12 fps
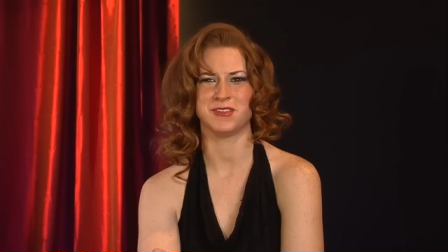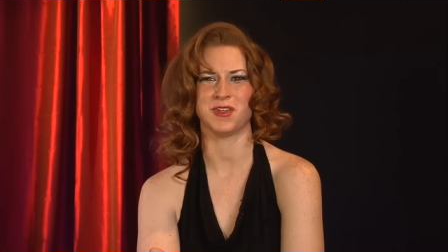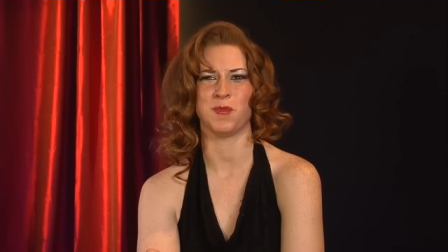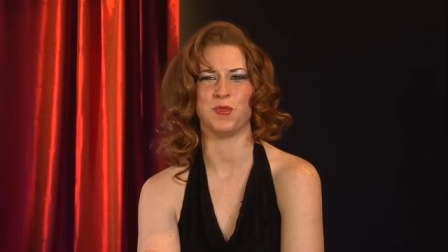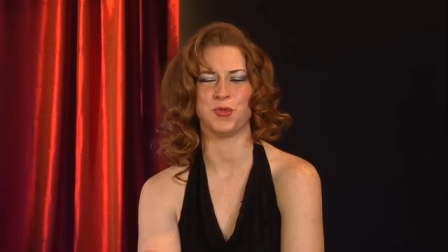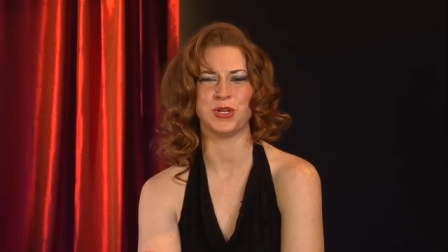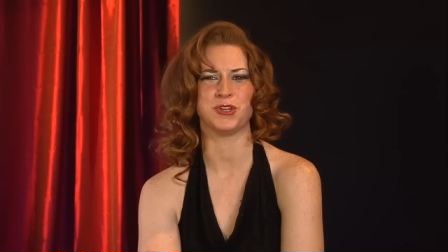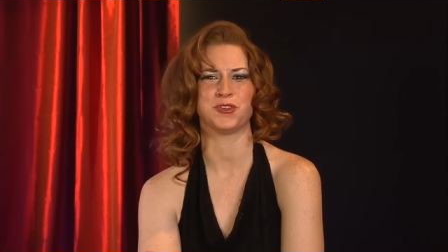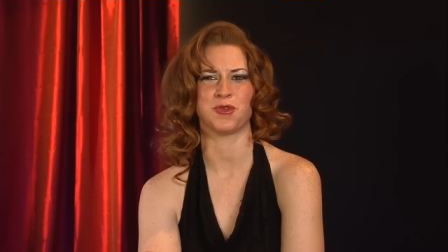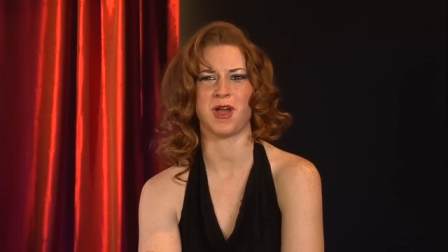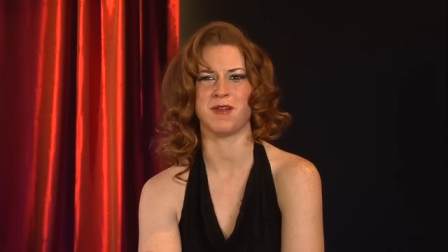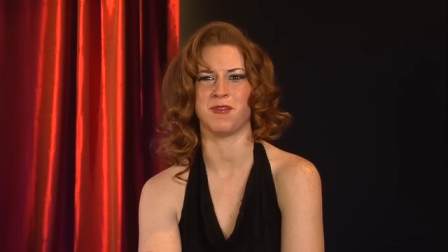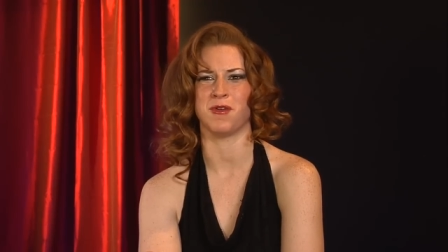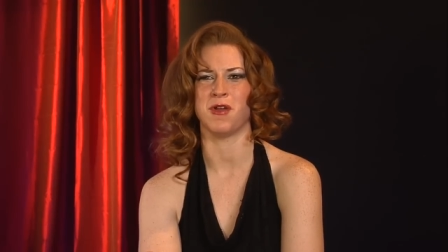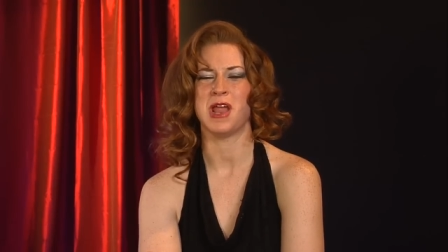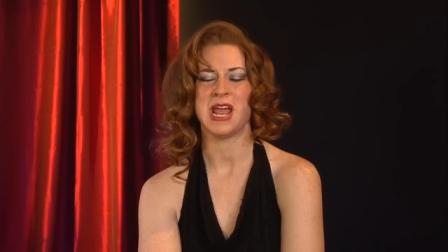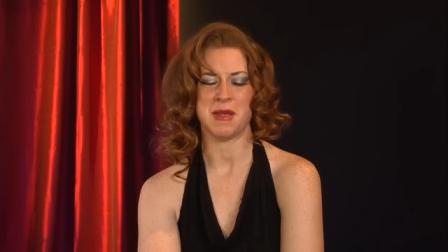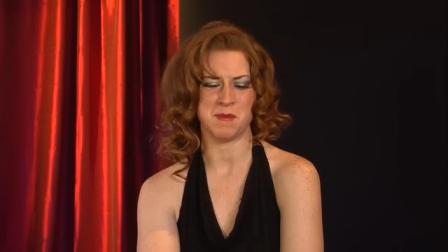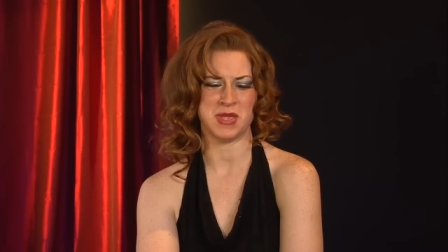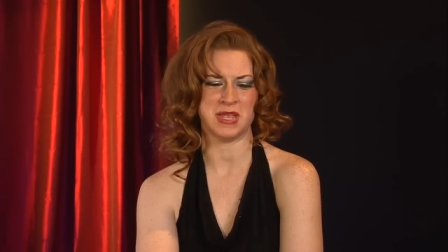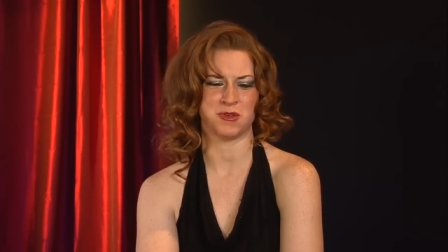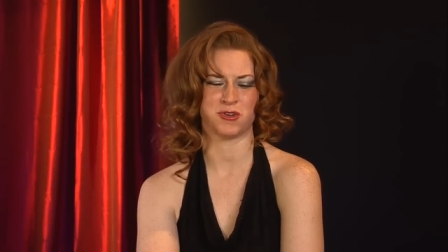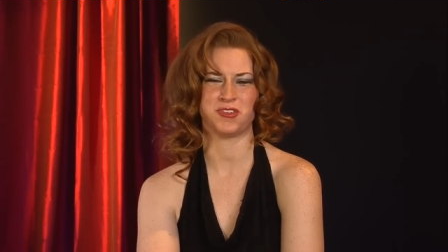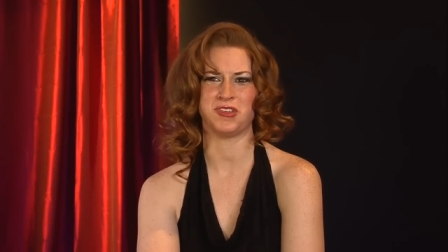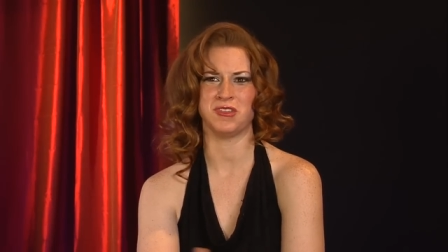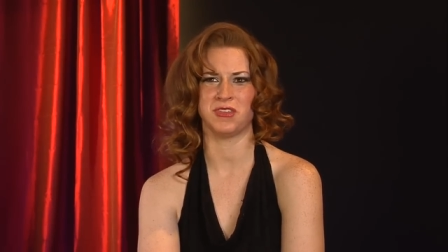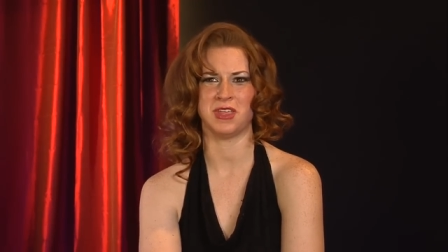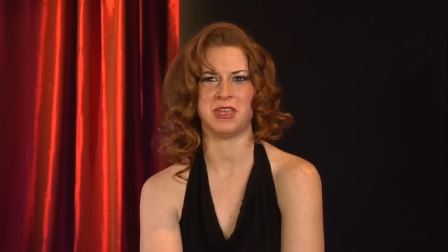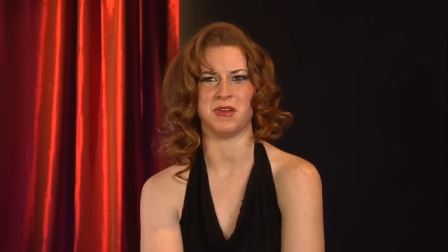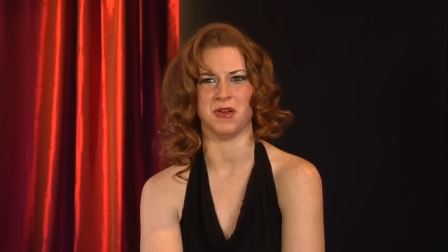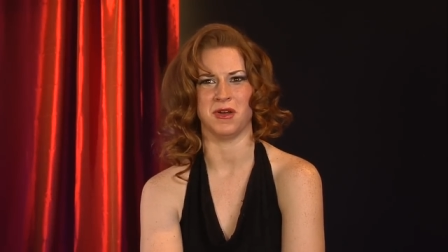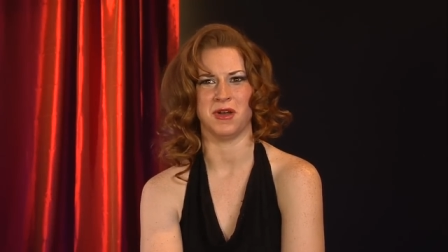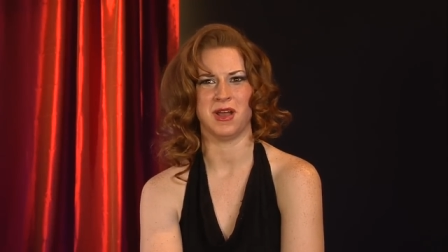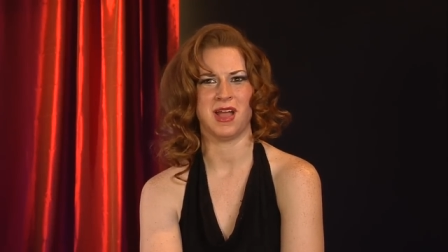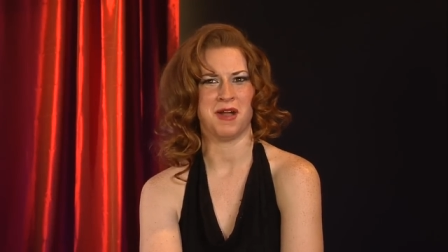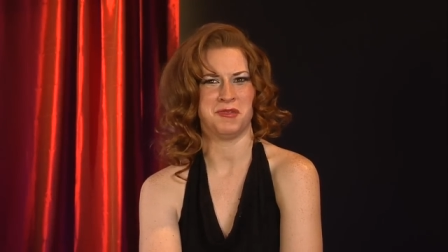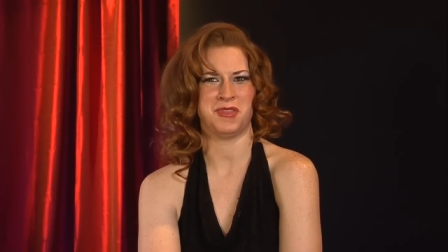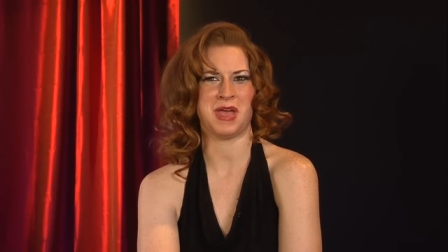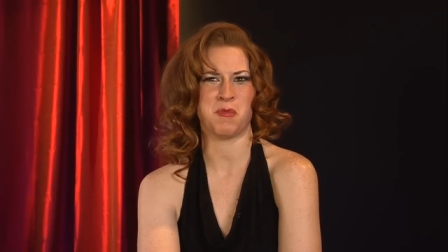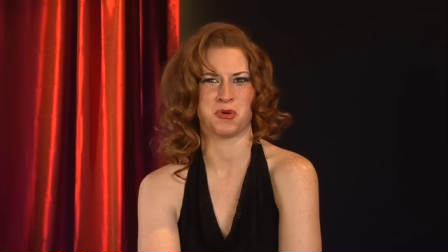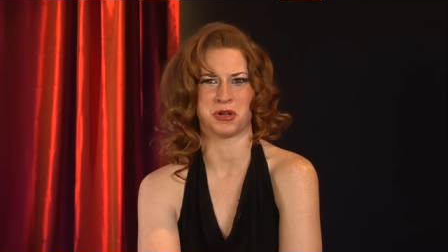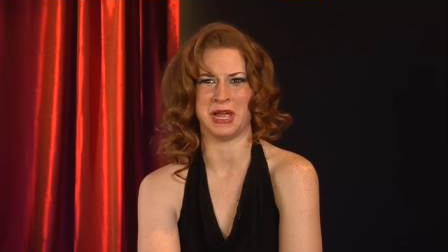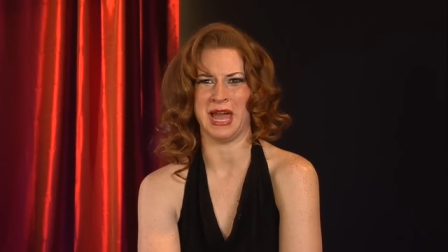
Some saw Shriver meet Christian Slater. How's that work